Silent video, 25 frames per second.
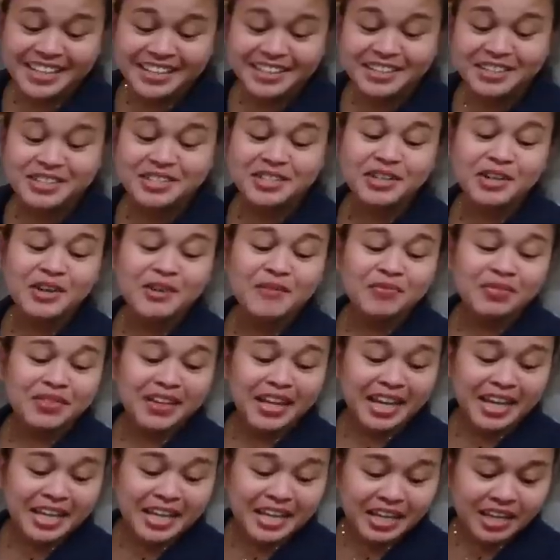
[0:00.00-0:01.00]
Did you?
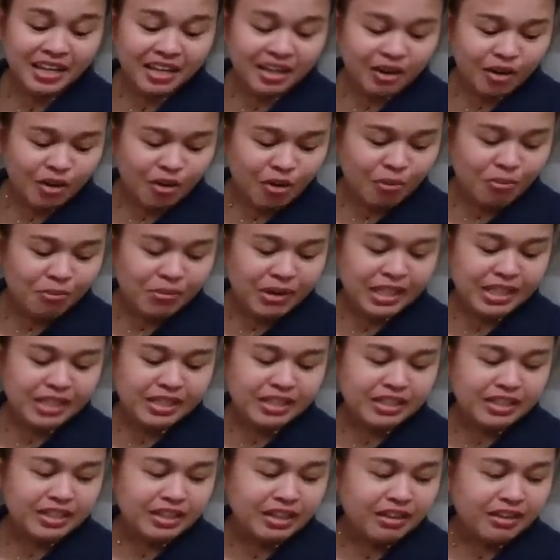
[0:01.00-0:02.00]
My
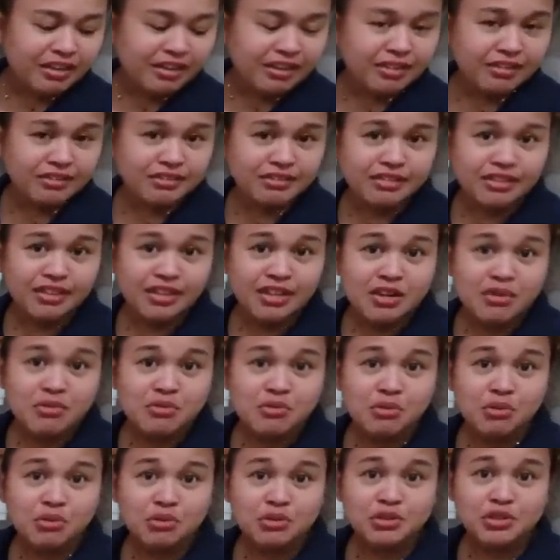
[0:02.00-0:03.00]
God!
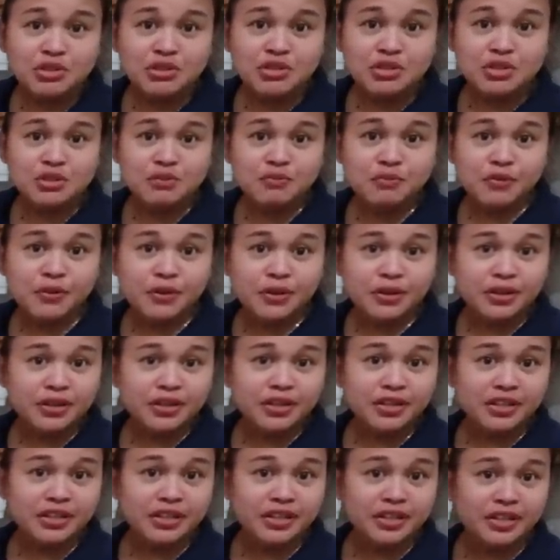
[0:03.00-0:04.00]
Roxy just
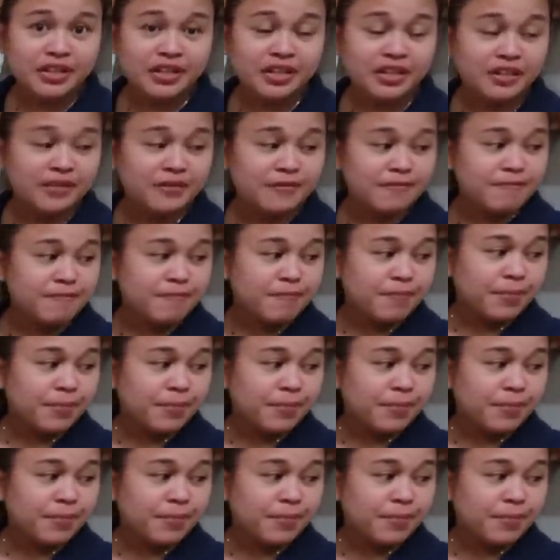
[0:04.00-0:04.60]
farted!